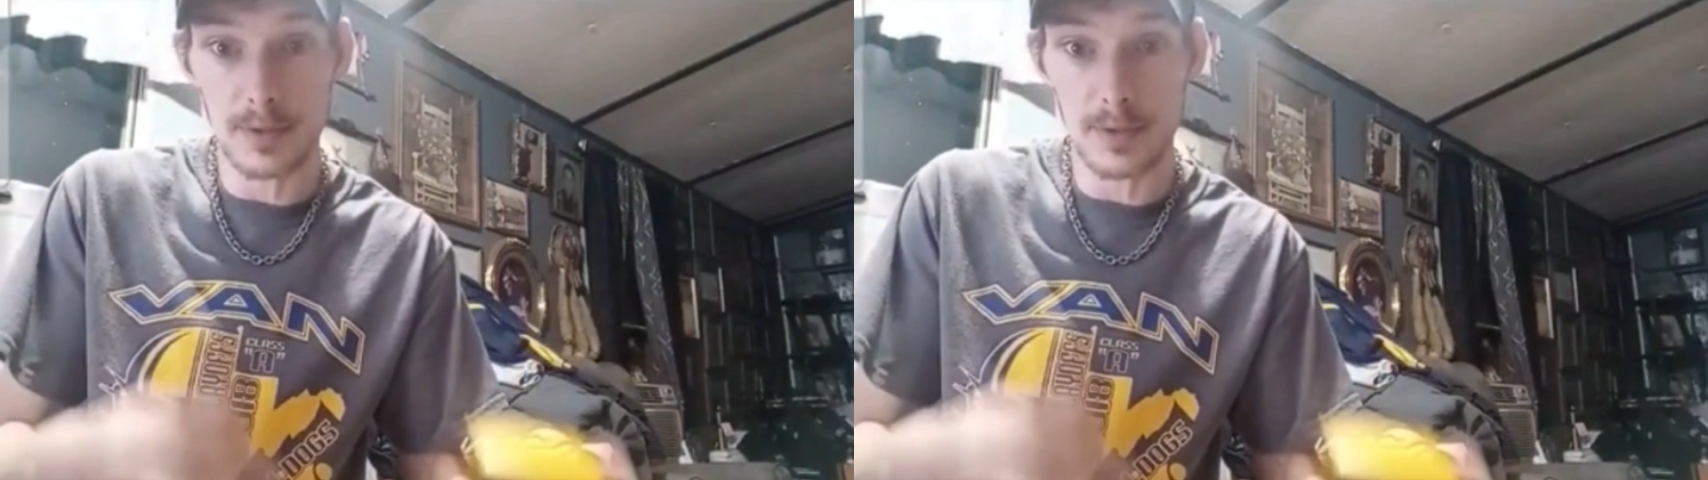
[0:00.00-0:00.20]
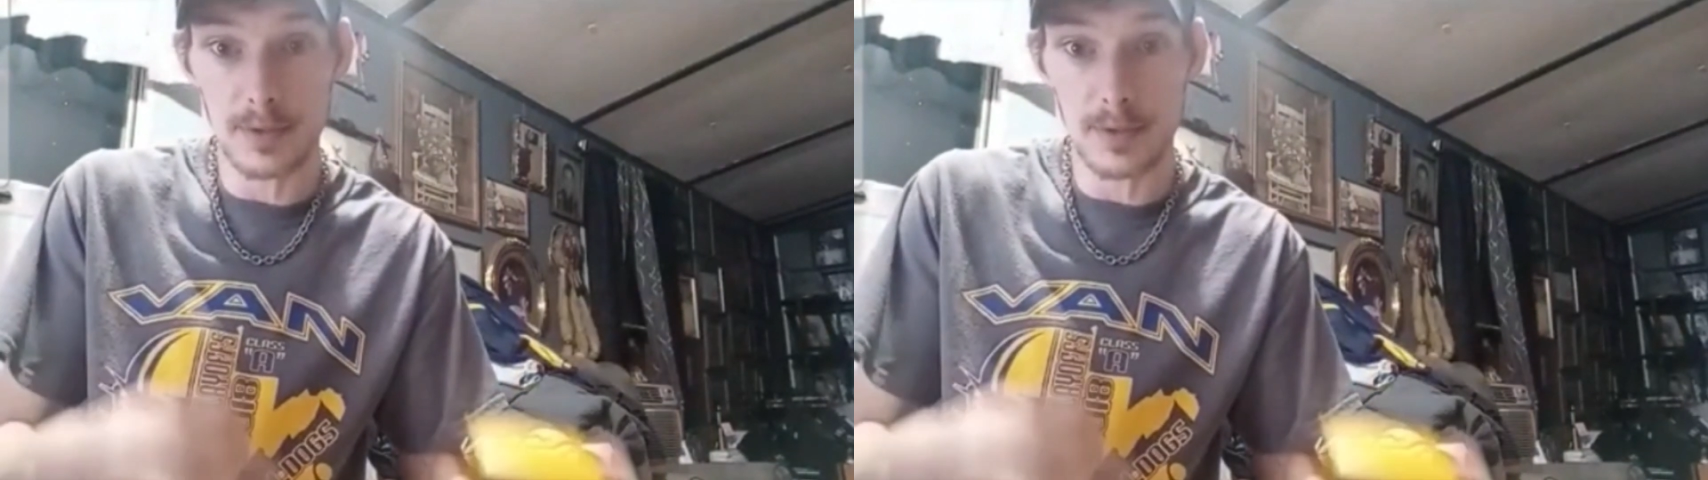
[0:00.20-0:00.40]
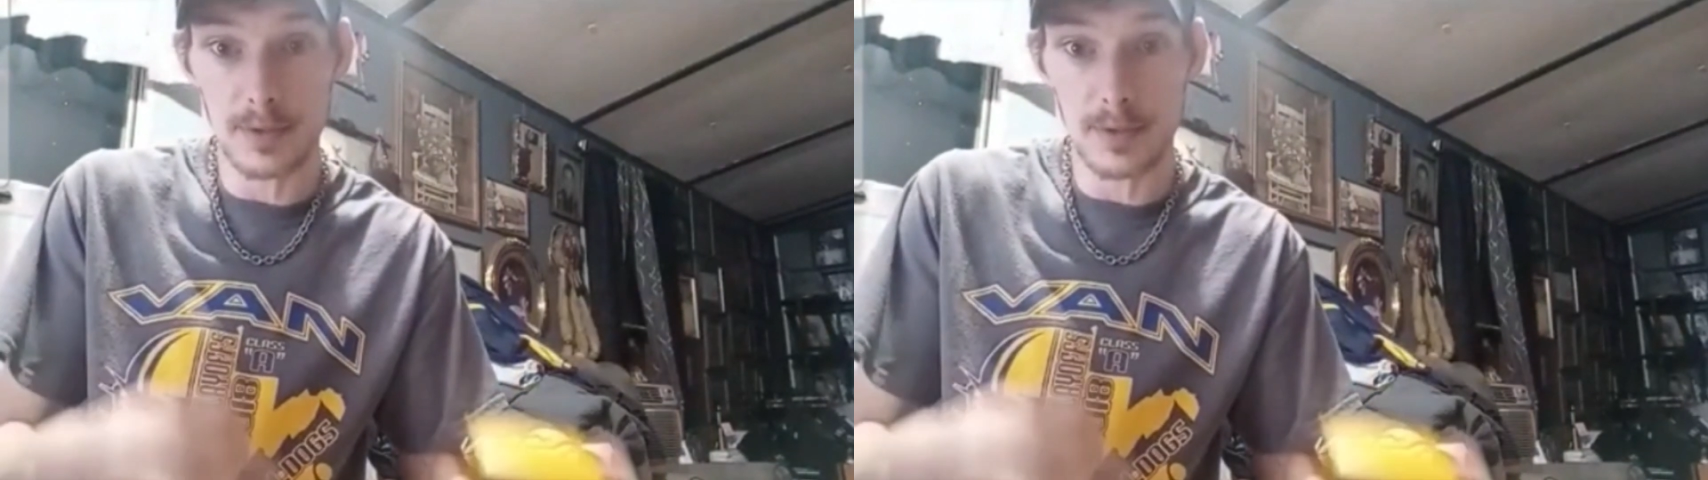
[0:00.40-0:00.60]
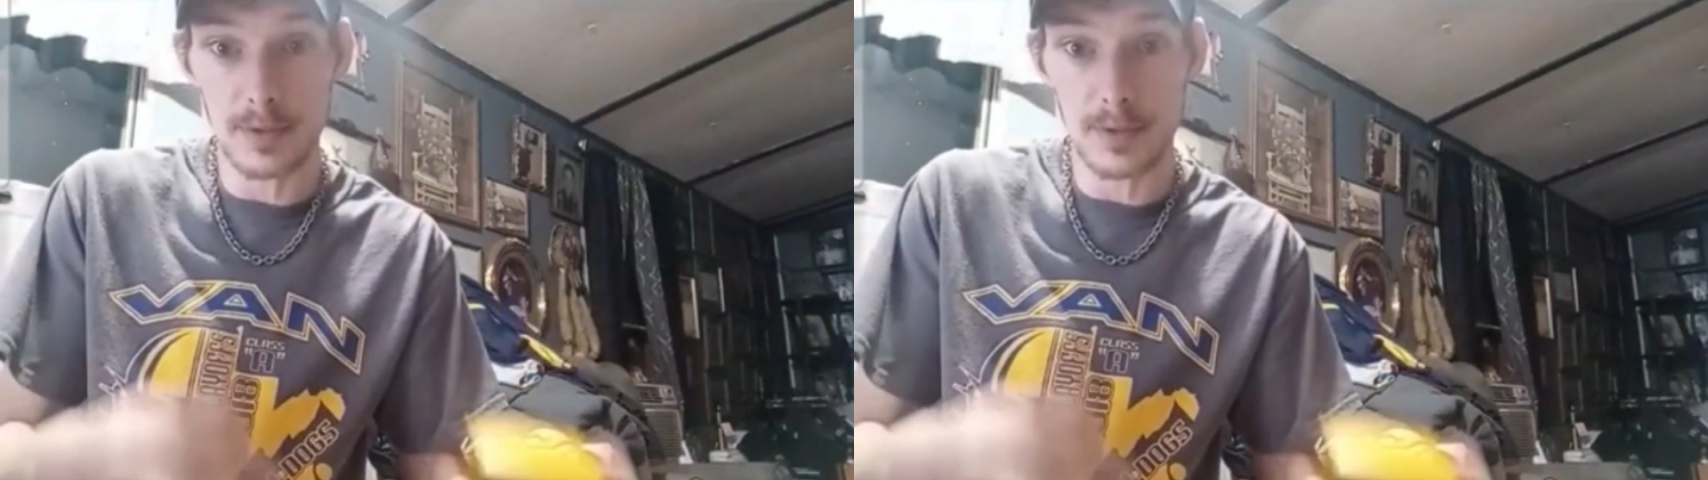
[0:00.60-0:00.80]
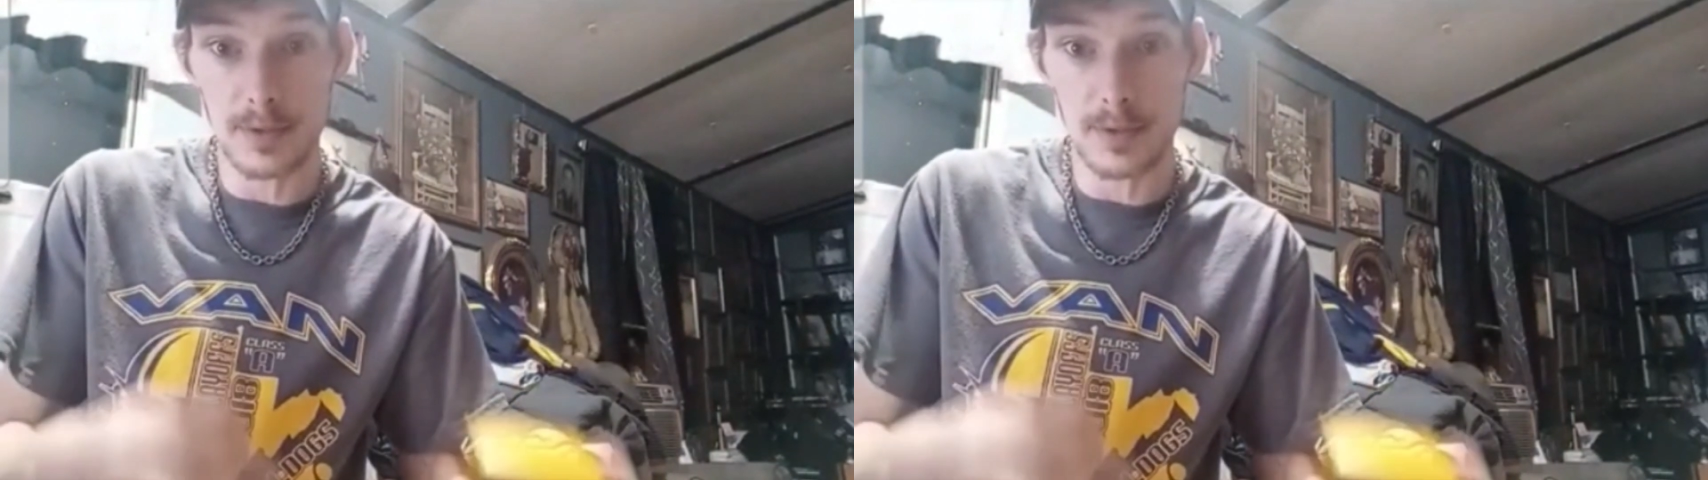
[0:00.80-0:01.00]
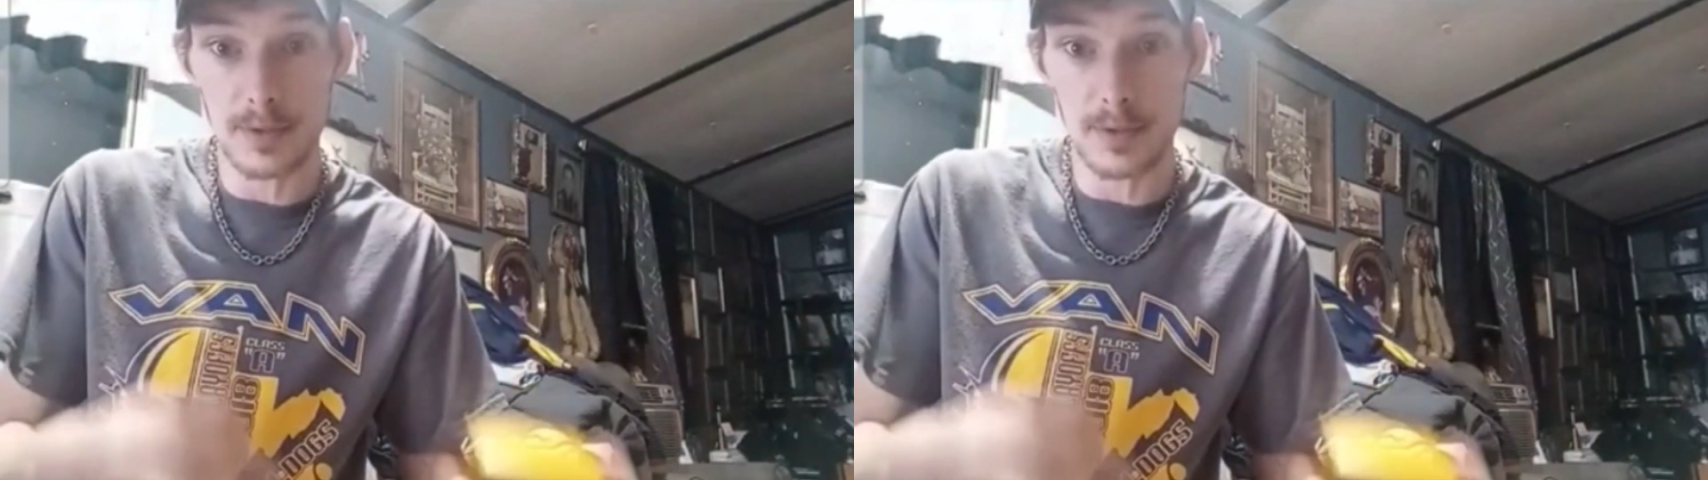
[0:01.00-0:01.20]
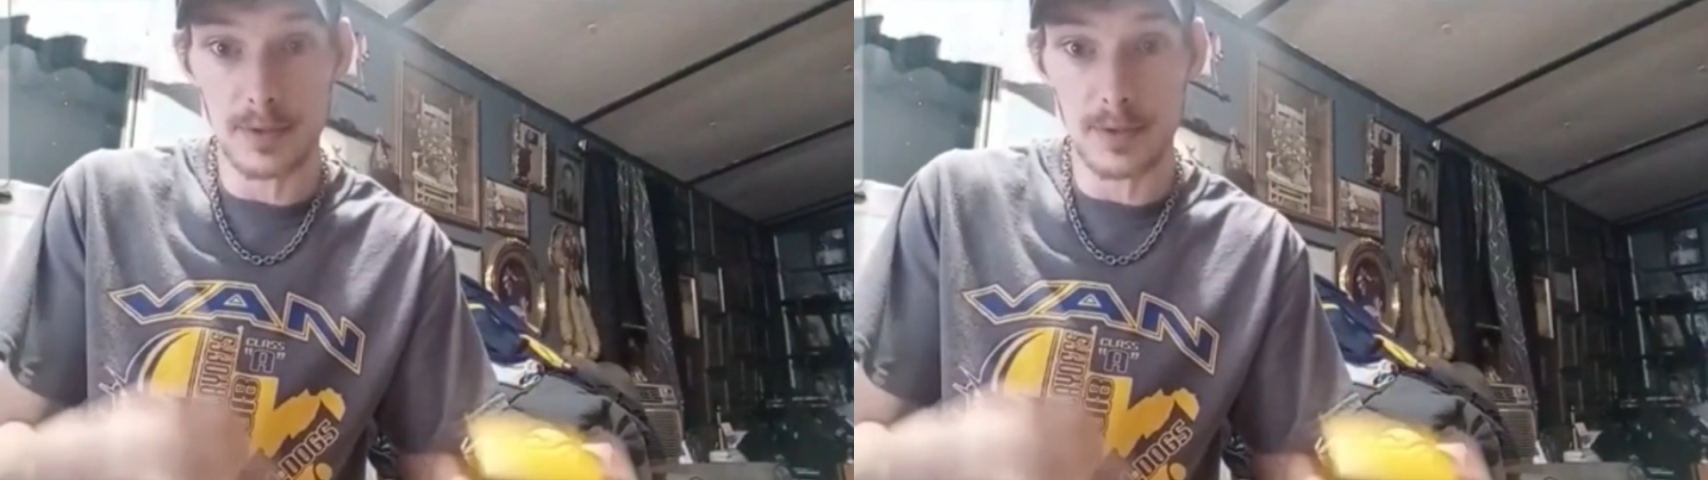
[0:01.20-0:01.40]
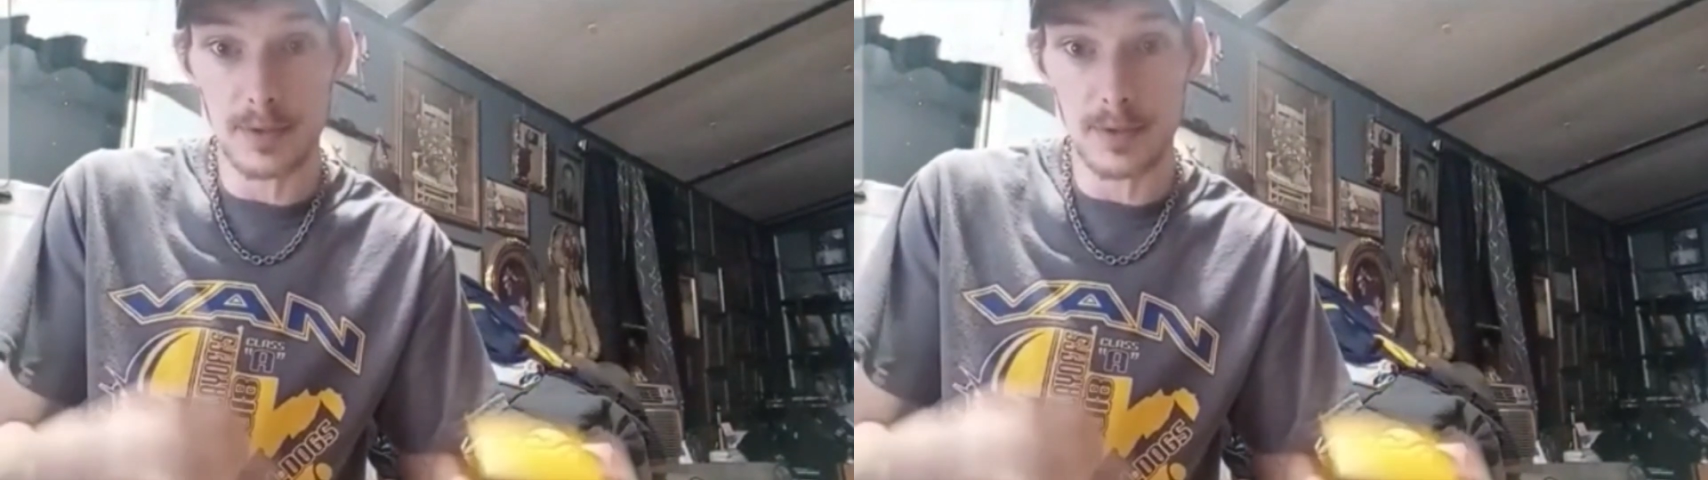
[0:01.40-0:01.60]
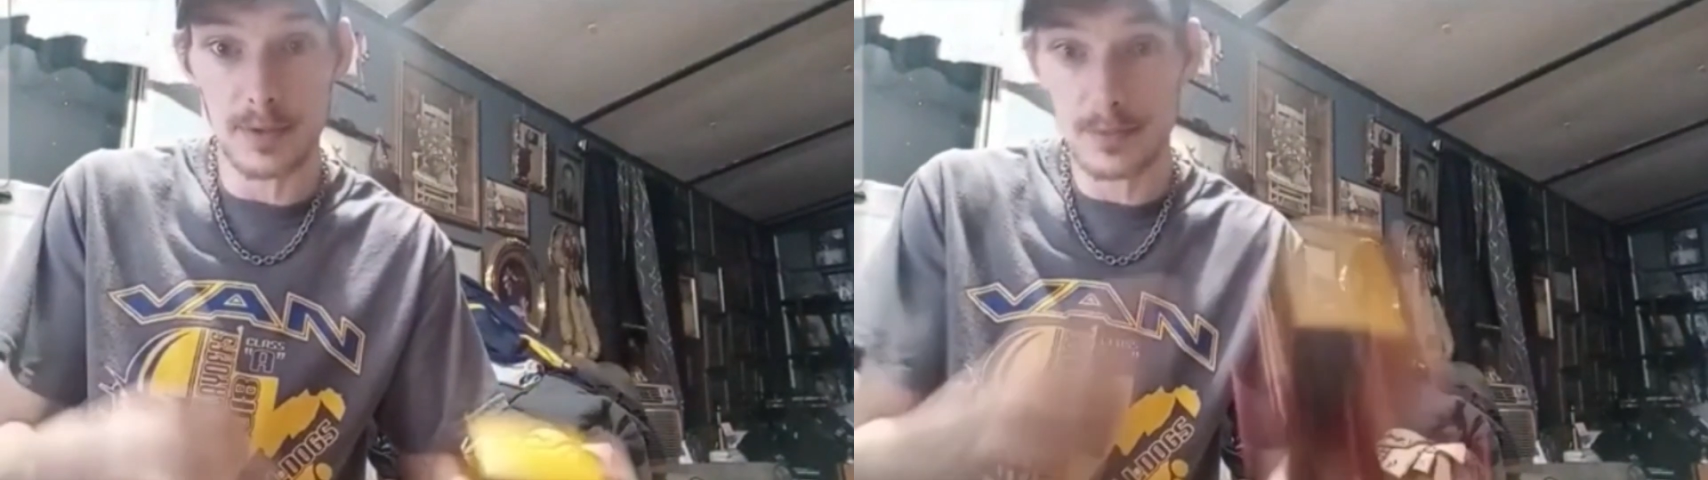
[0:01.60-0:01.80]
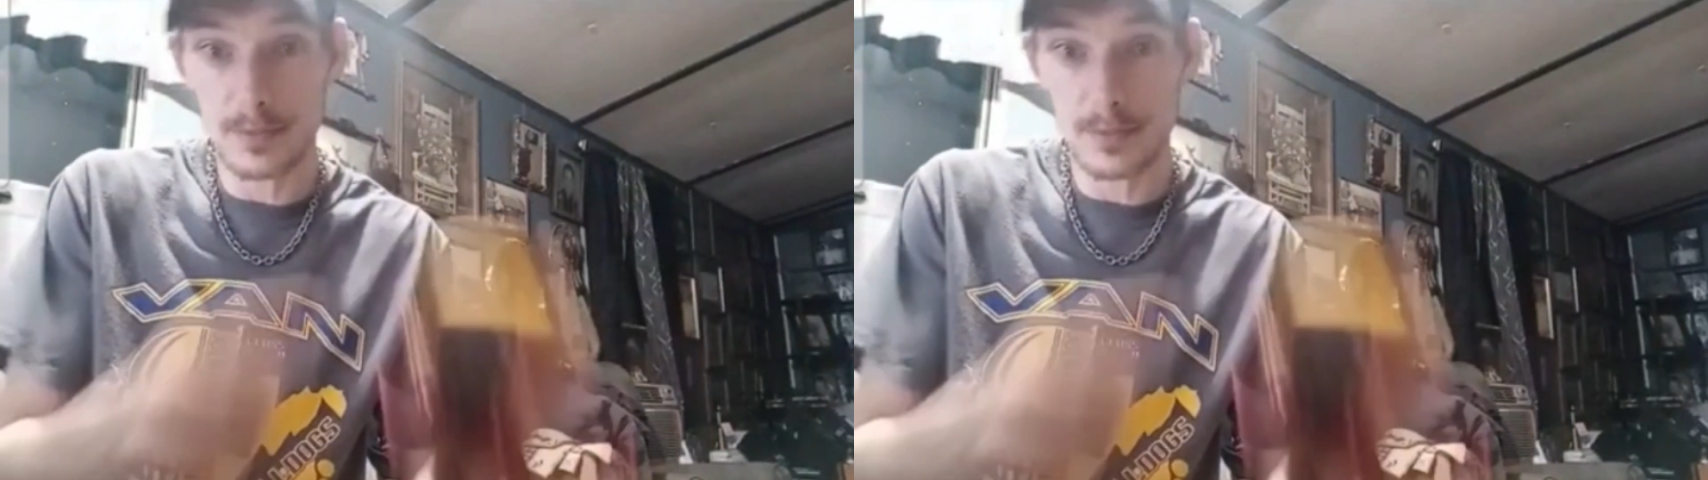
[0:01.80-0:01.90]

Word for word: because everything's broke around there.